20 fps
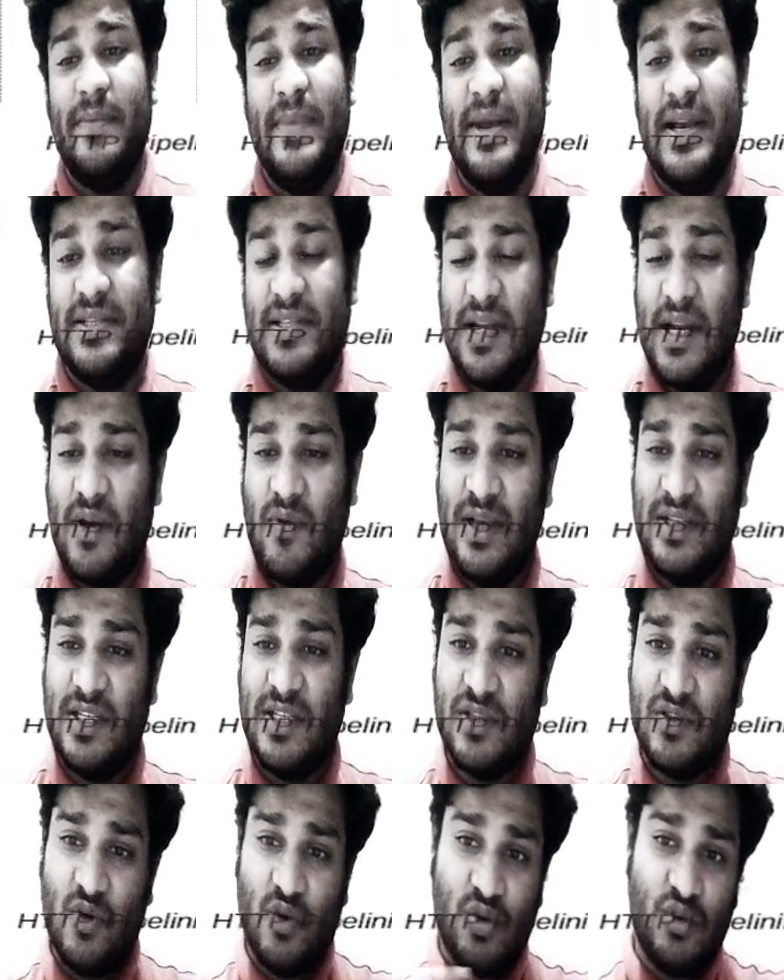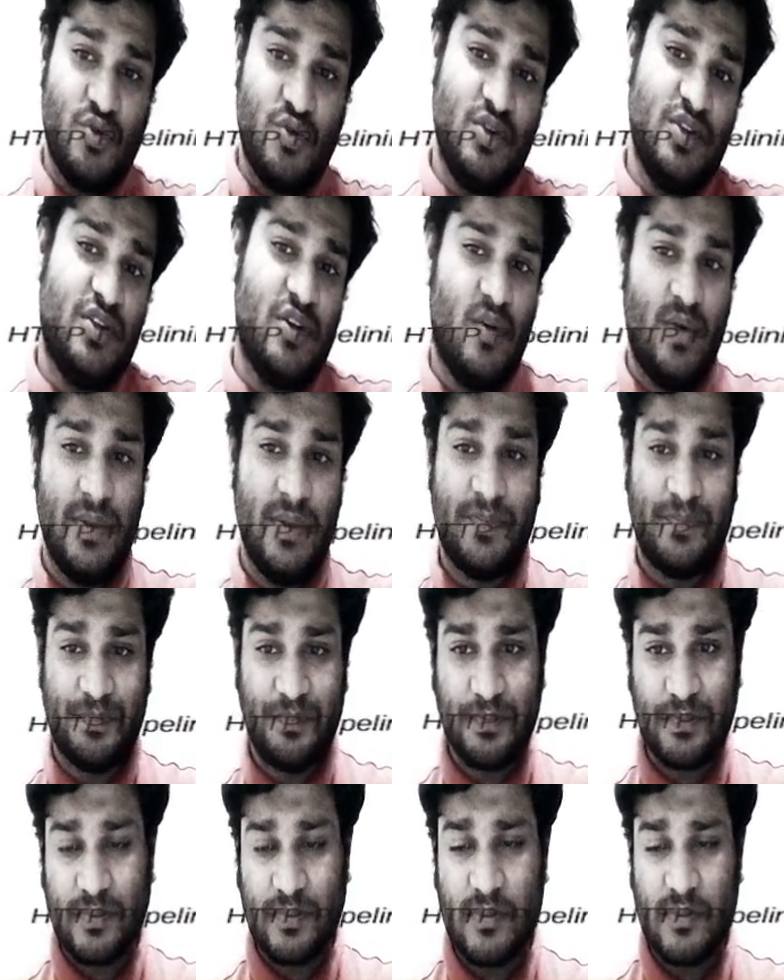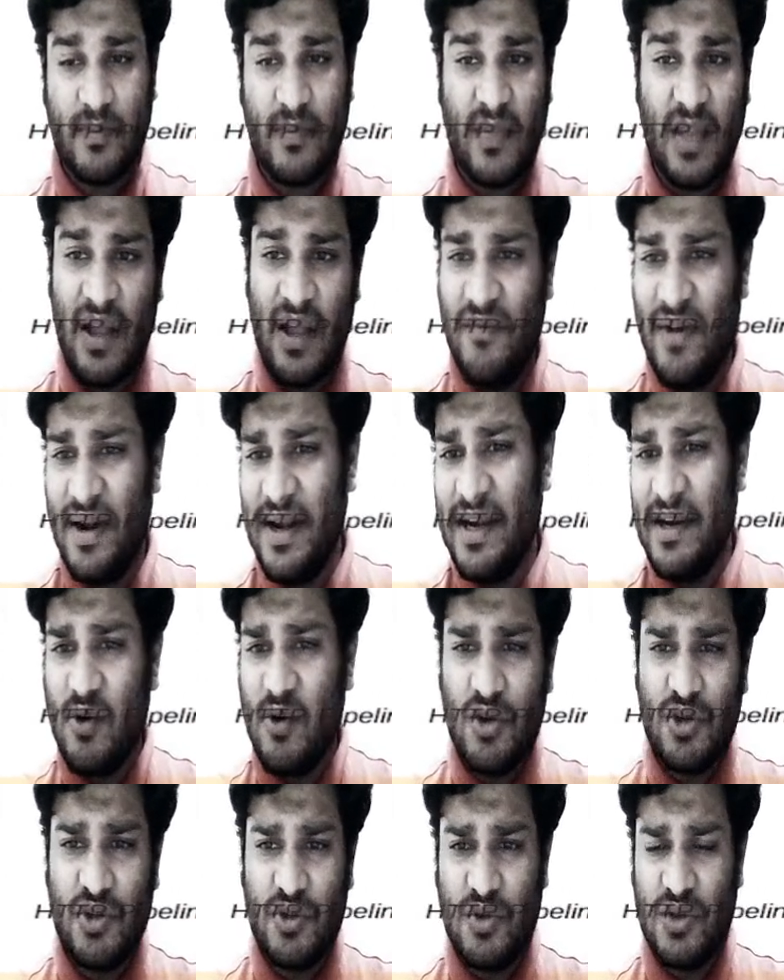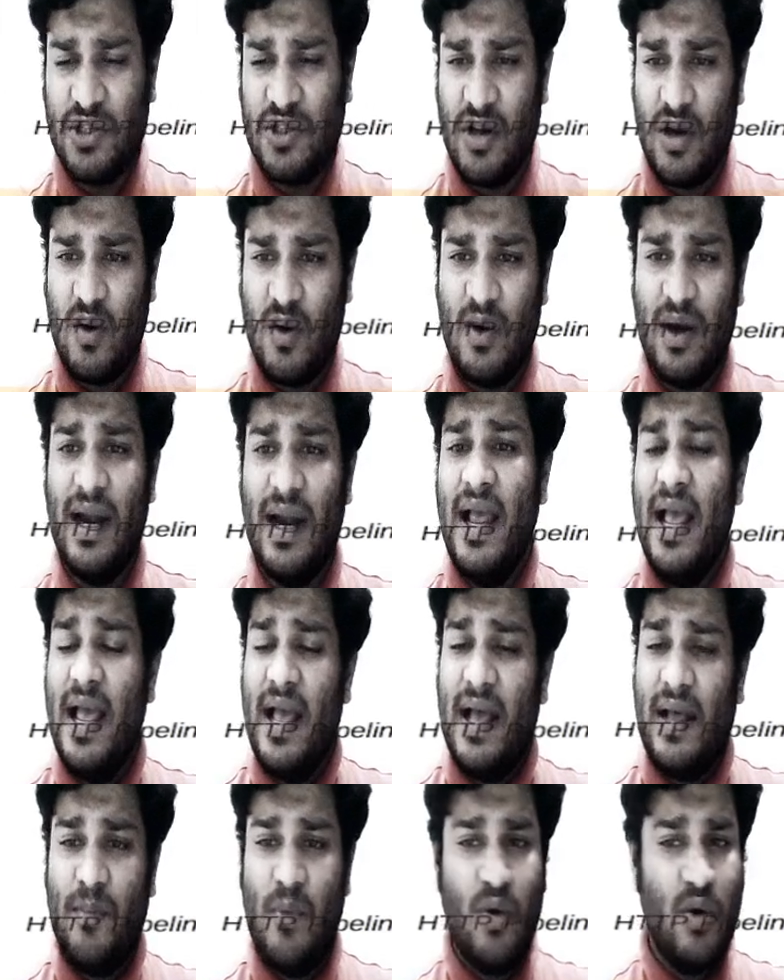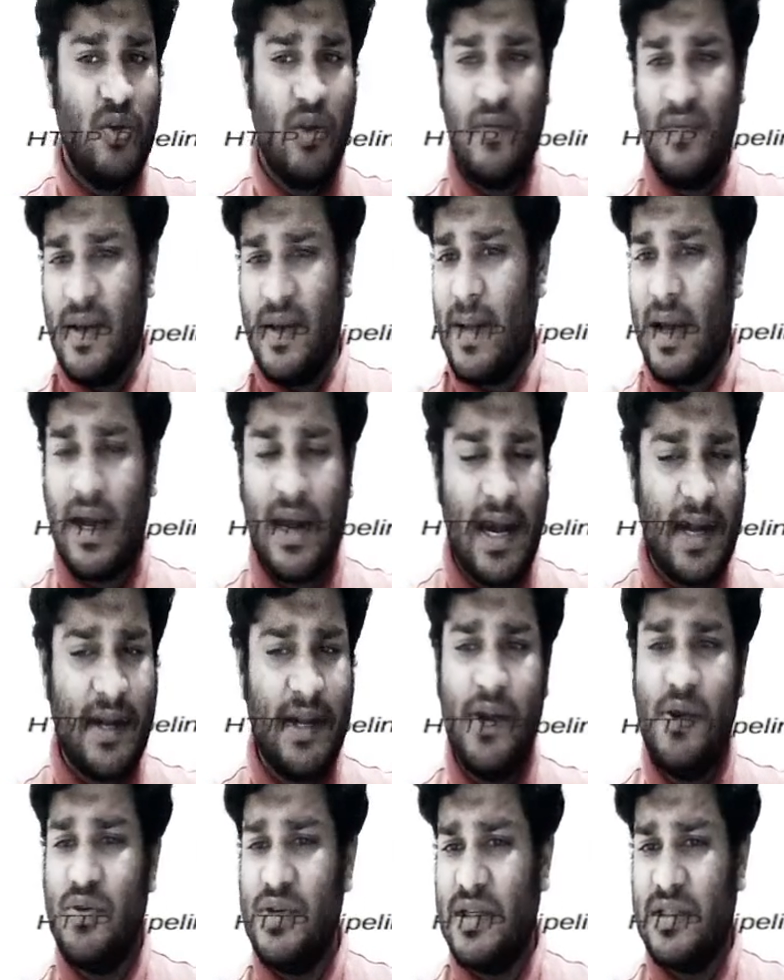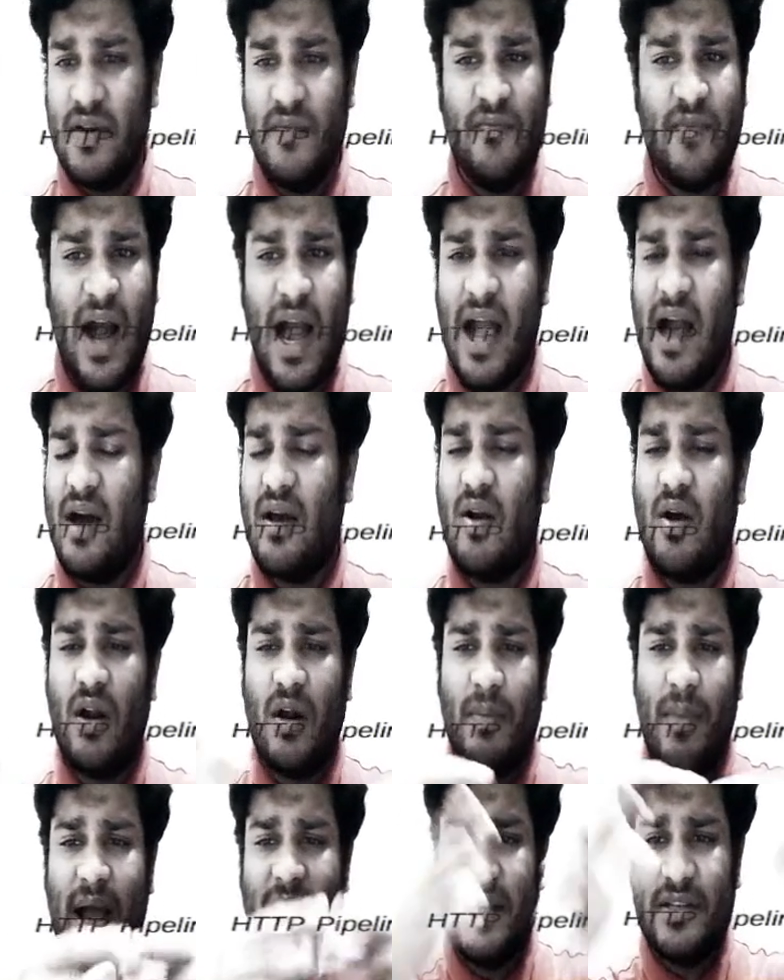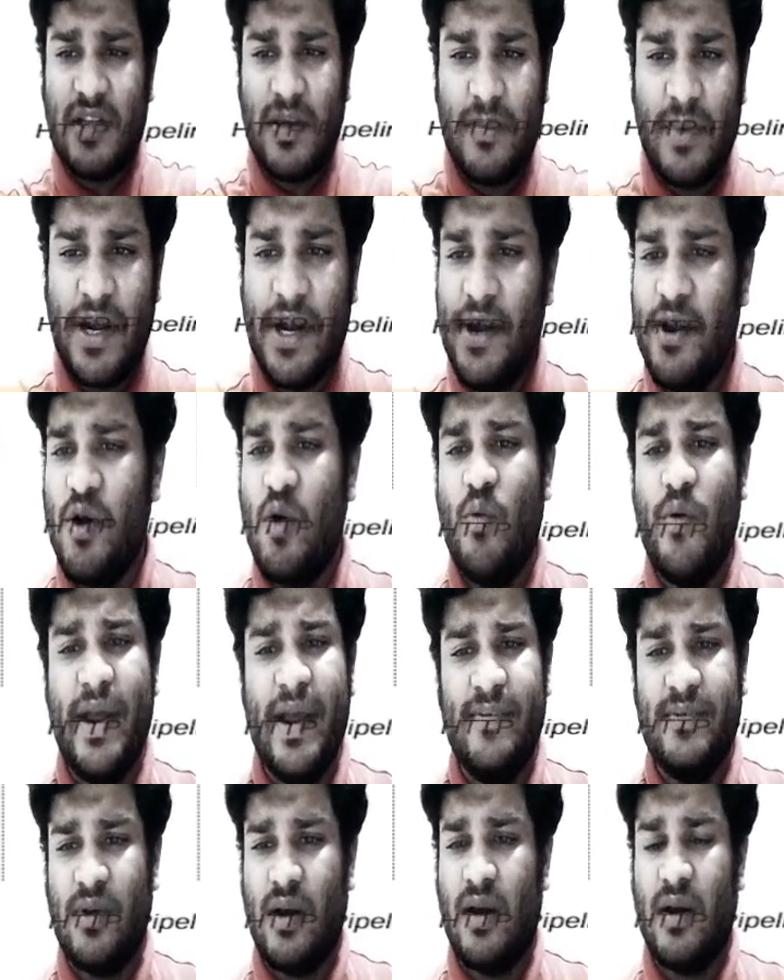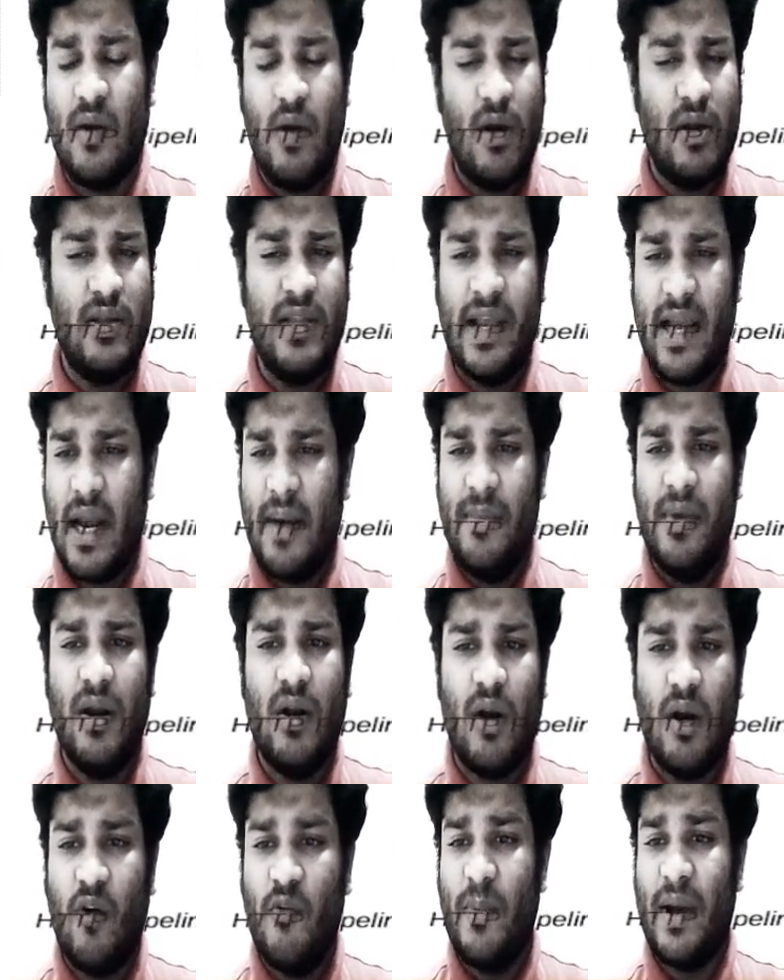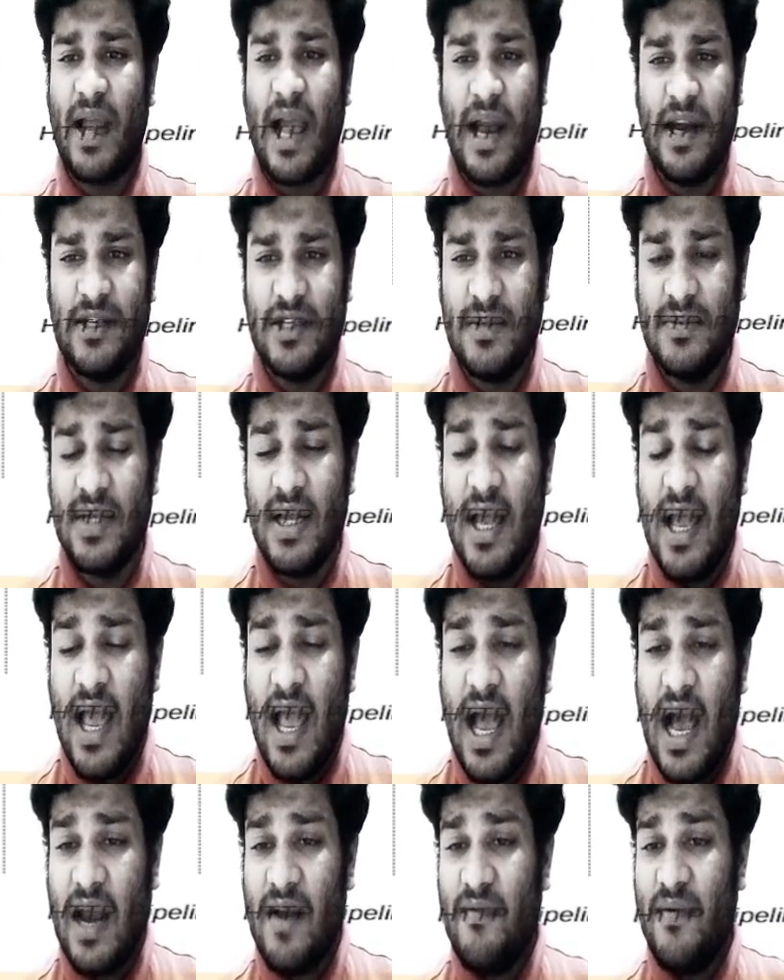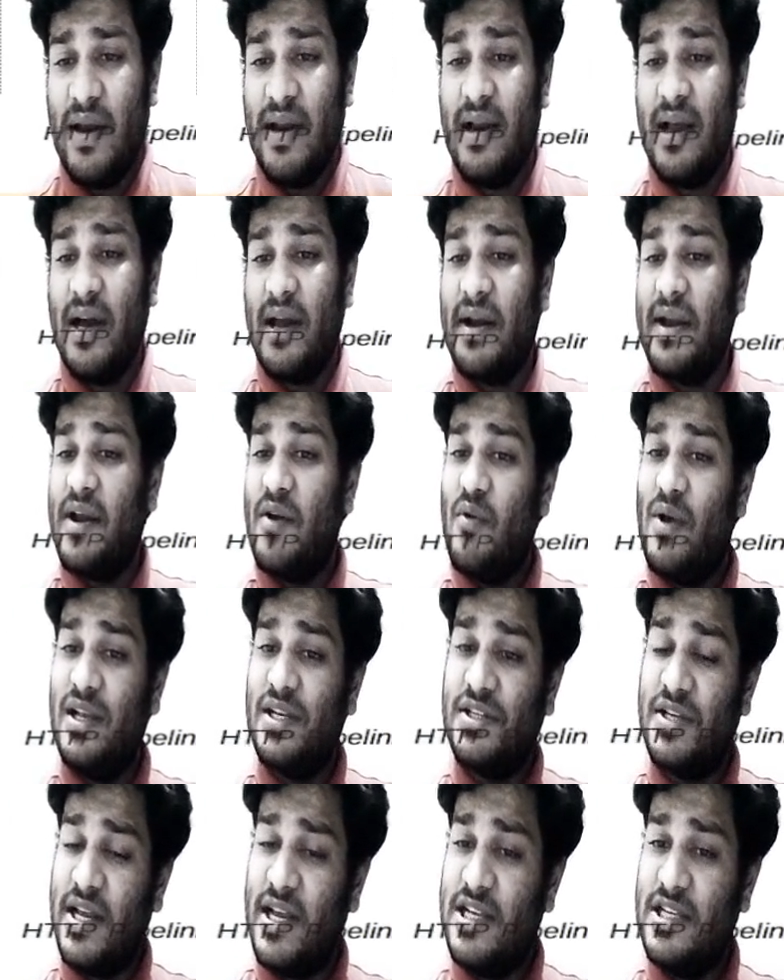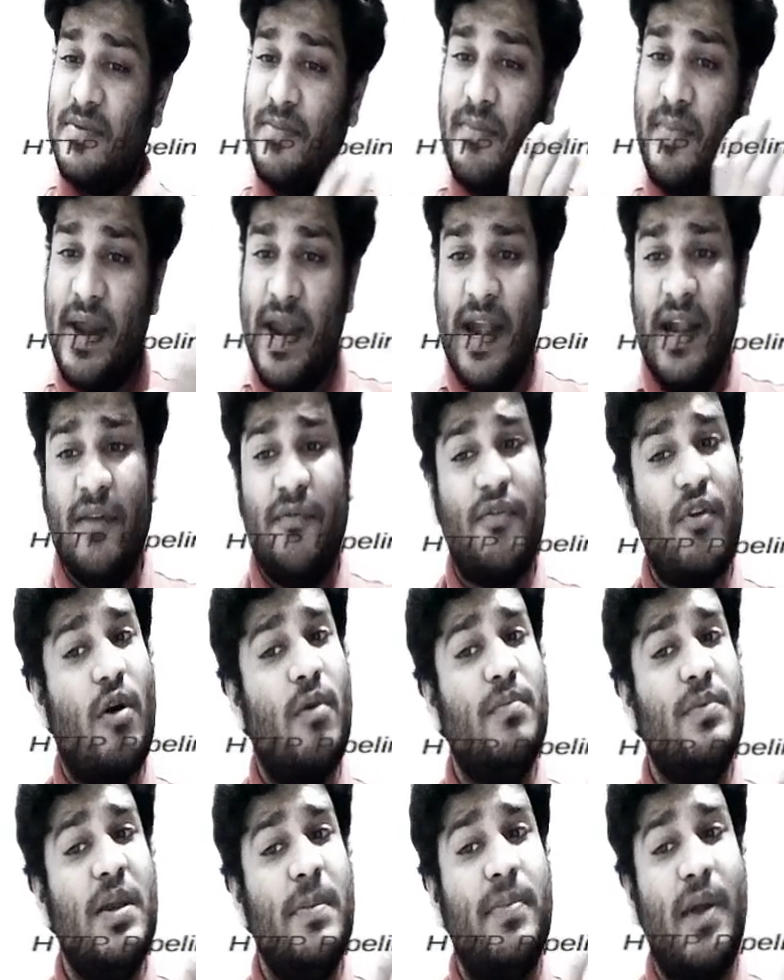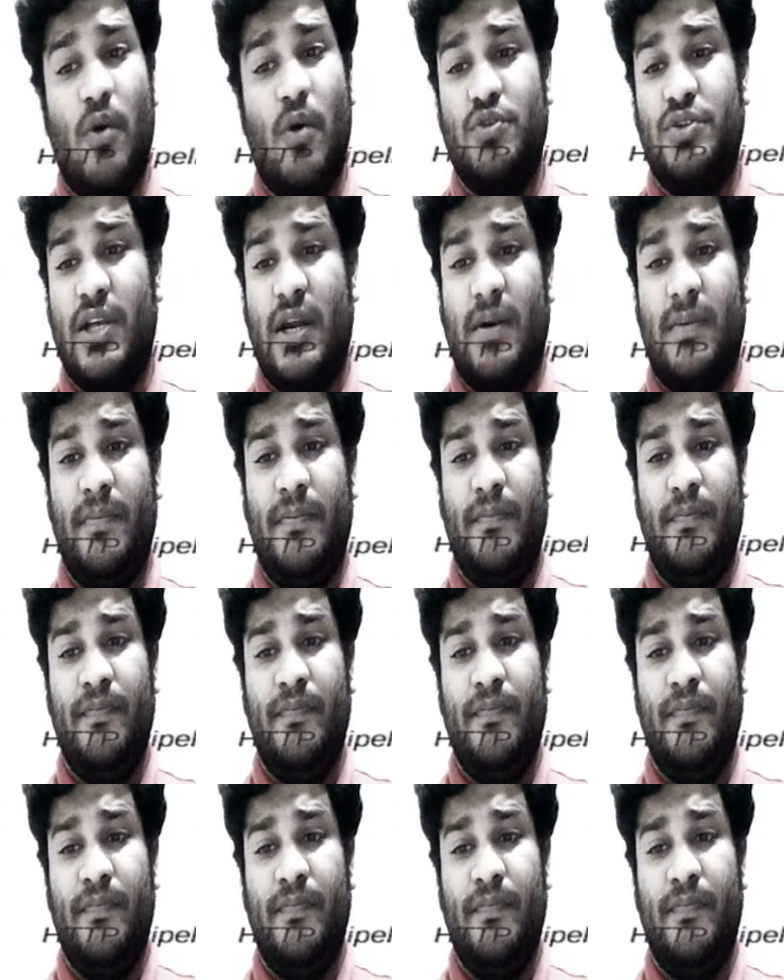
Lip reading: makes a request, it goes to the server. When it goes to the server, both of them are connected using some wire or by some radio waves, or there can be a lot of mechanisms. And when a request is made from the browser,